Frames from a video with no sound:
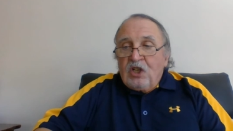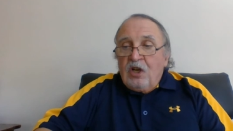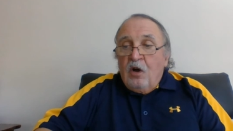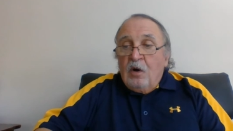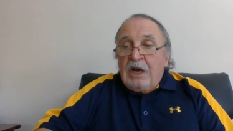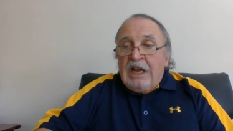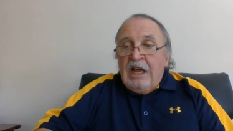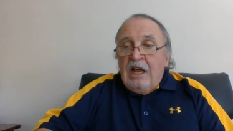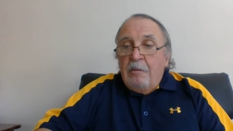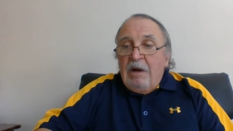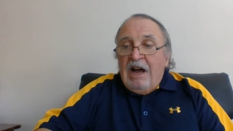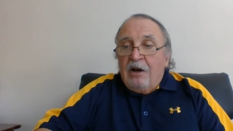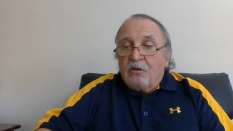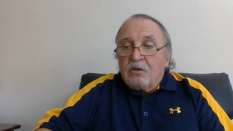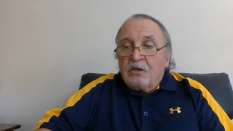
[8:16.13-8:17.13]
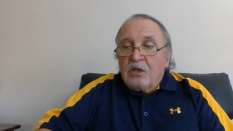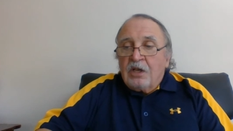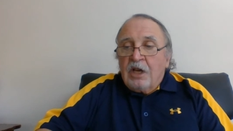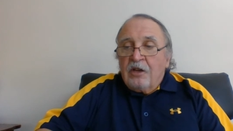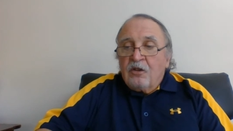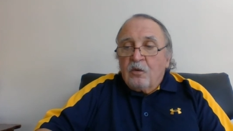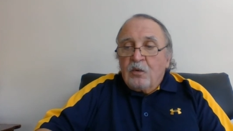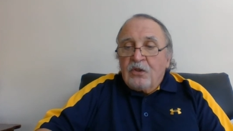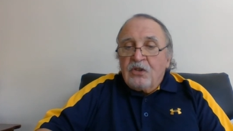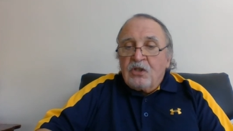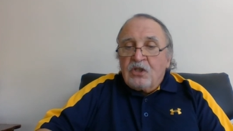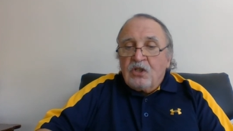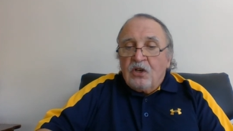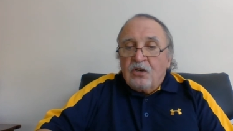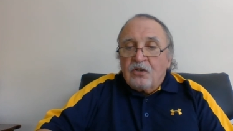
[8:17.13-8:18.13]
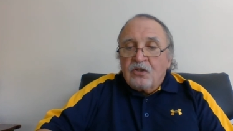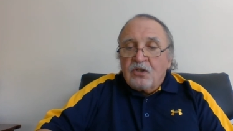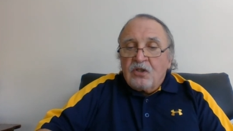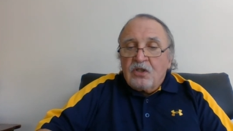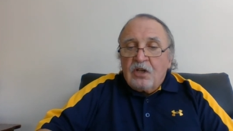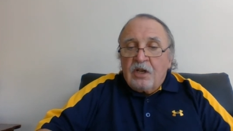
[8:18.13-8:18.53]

Noah came out, together with his sons